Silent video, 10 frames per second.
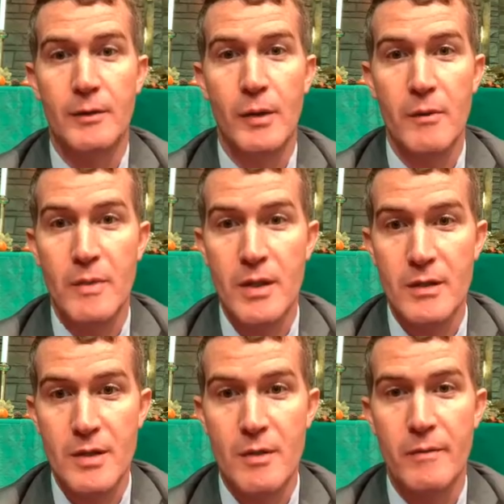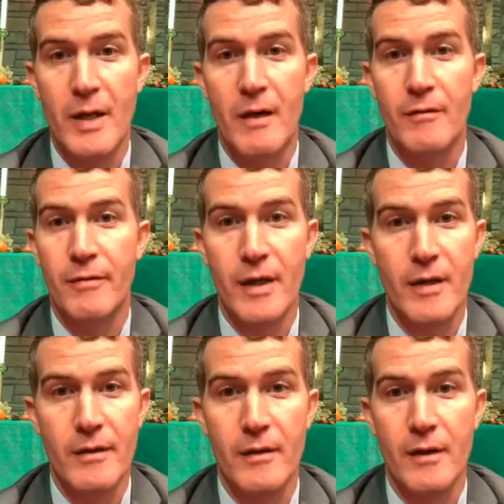what it means to have
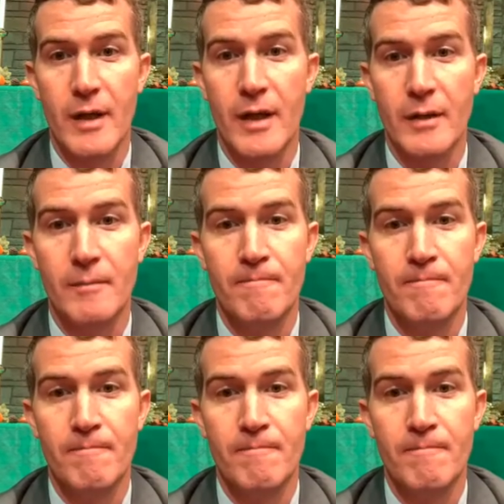faith in God.